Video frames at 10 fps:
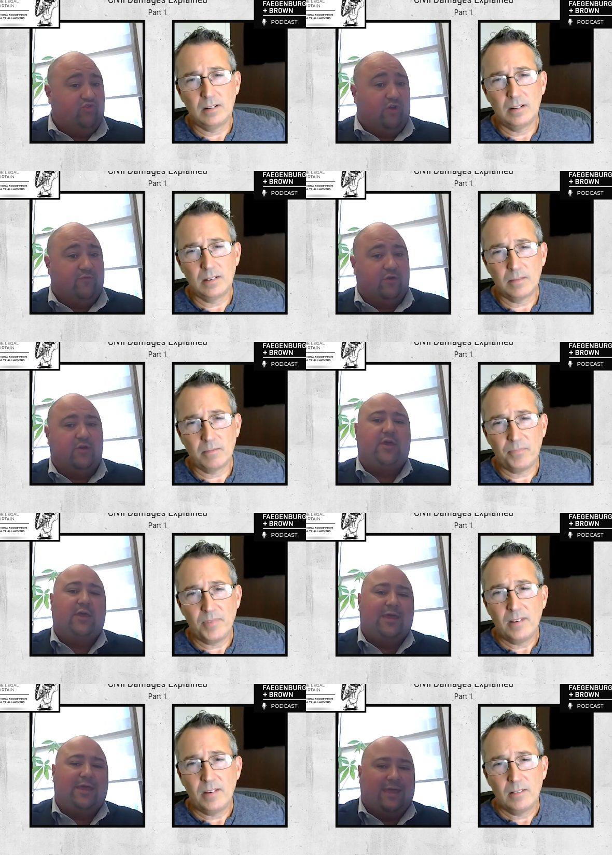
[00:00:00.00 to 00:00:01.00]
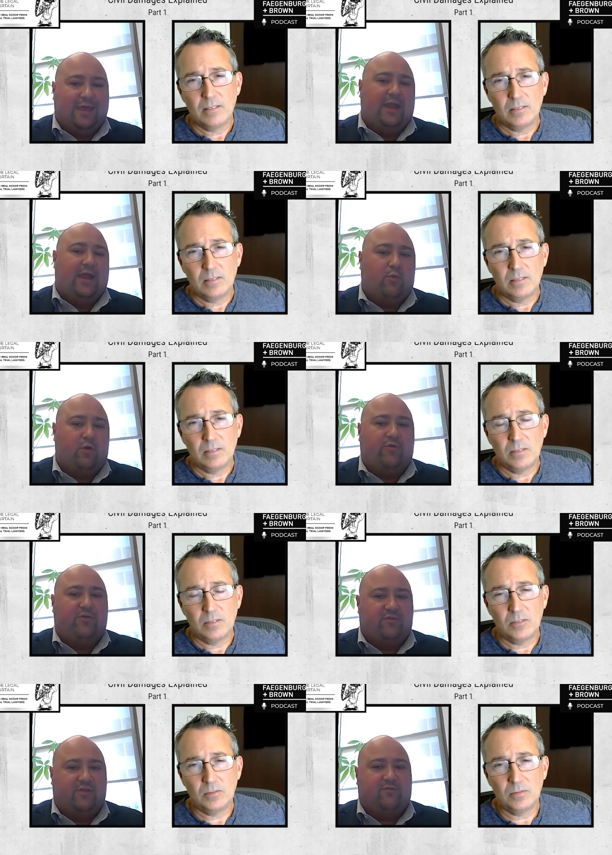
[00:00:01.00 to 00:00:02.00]
Speaker 1: suffered. In our world,
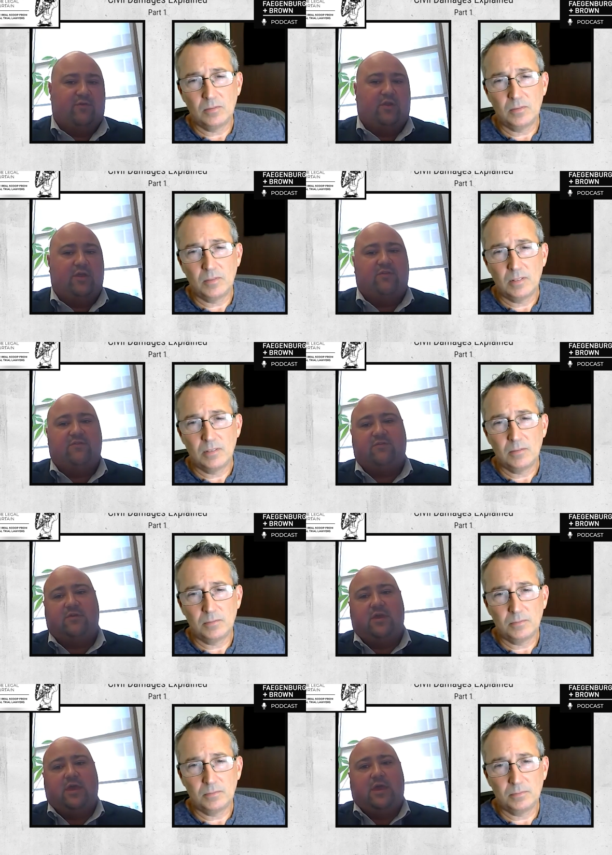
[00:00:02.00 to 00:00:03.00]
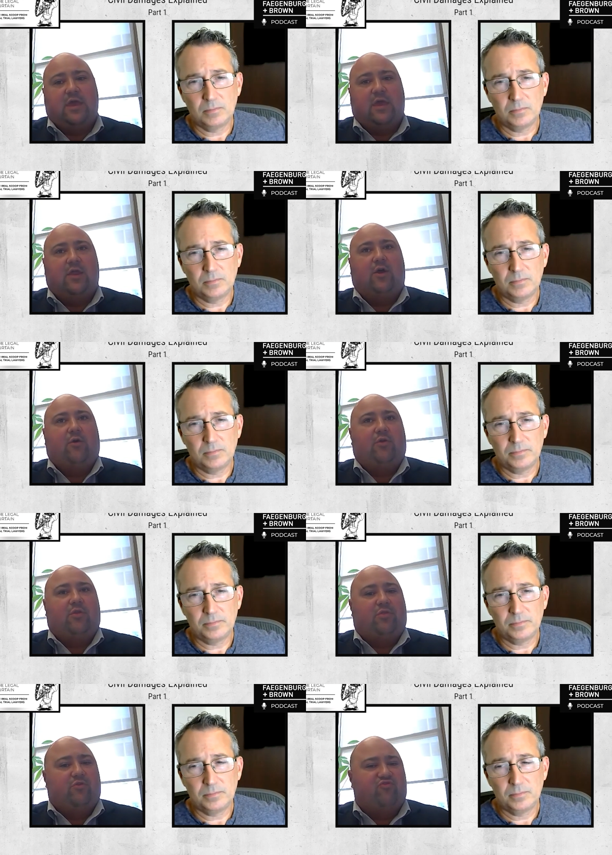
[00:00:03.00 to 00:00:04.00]
it's different. It, you know,
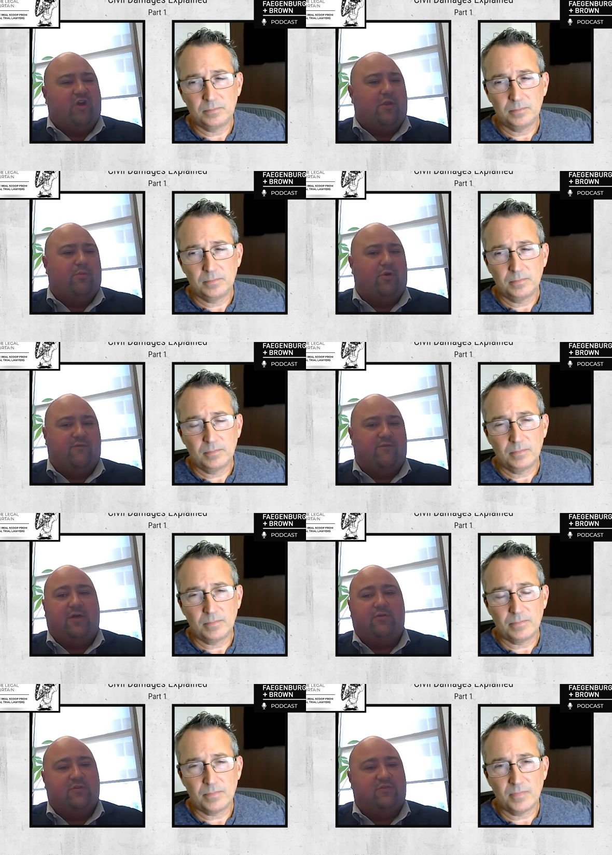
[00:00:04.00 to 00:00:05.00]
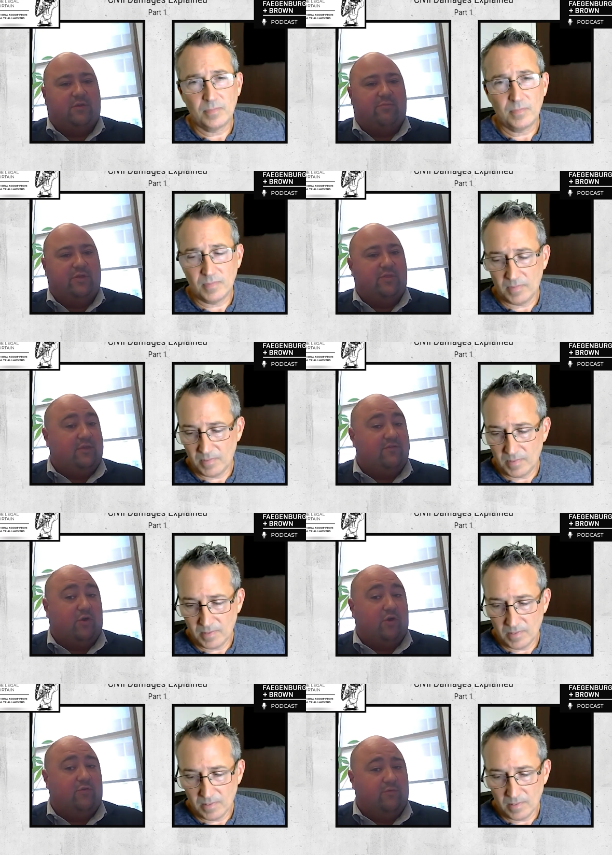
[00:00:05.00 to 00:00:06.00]
you try to put a value on something that's
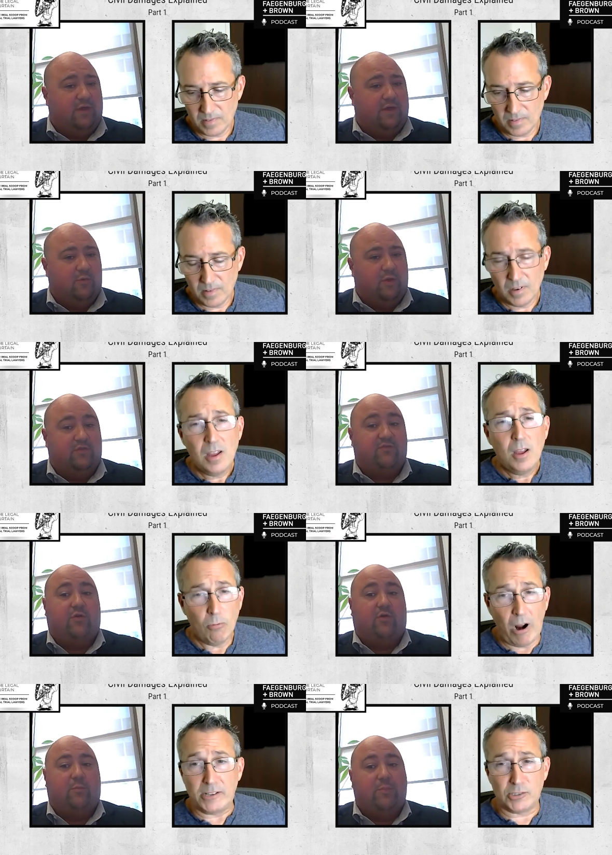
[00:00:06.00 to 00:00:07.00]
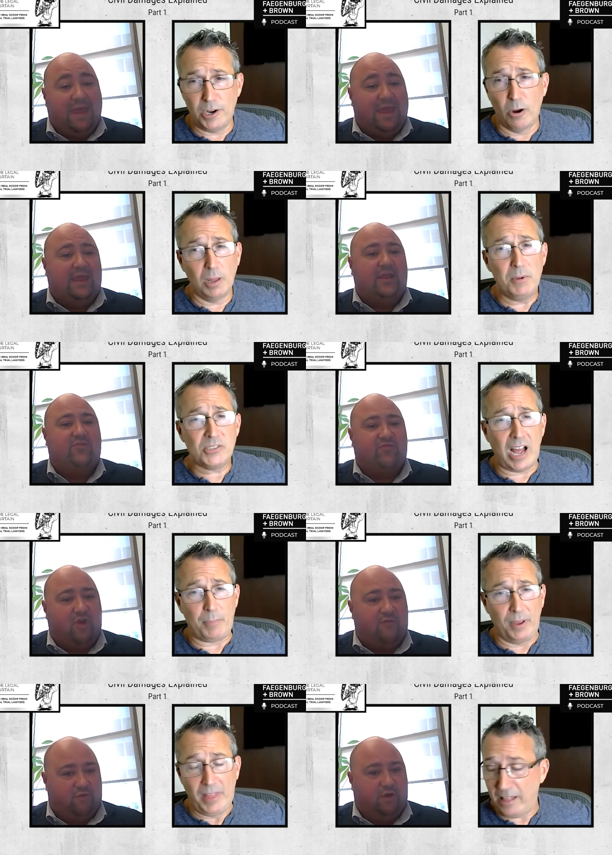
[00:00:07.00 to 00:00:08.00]
hard
Speaker 2: to evaluate. So, right. so you know, let me
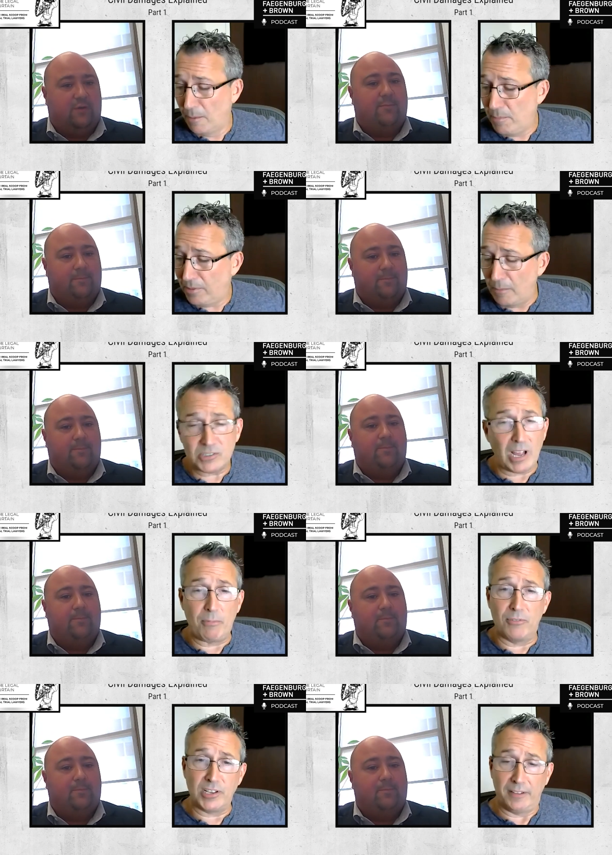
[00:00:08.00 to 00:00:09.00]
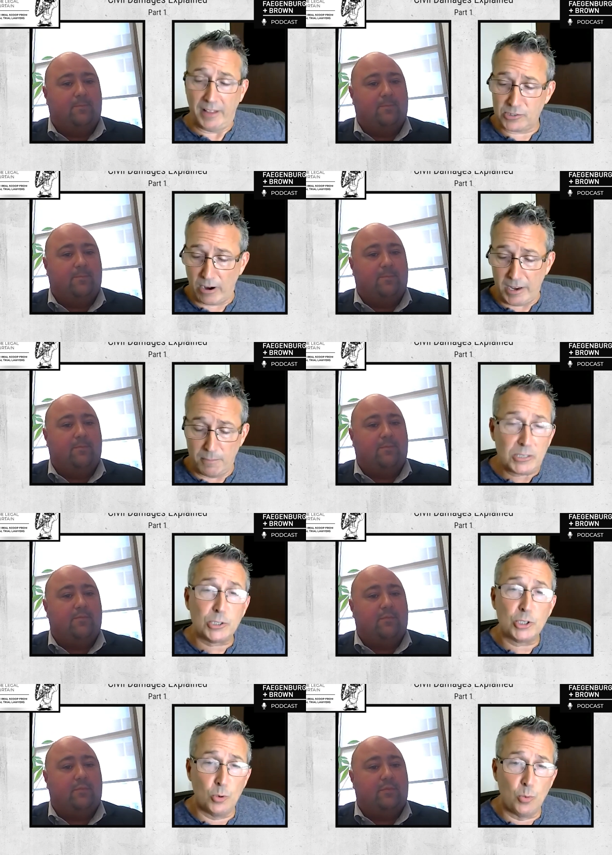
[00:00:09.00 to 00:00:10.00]
stop you. Let, let me stop you for a second. That's great. You
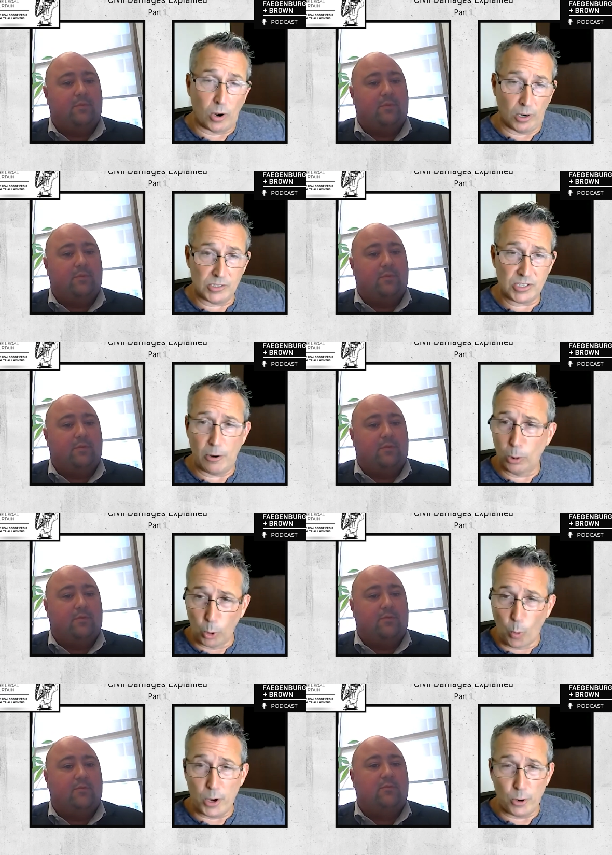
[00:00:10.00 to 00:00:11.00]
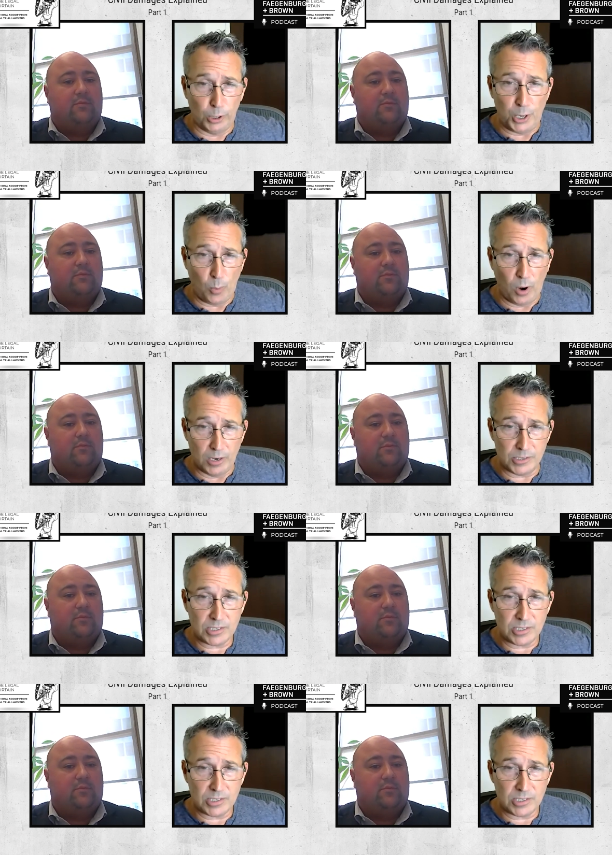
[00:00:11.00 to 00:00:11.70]
mentioned two words. They were lawyerly words.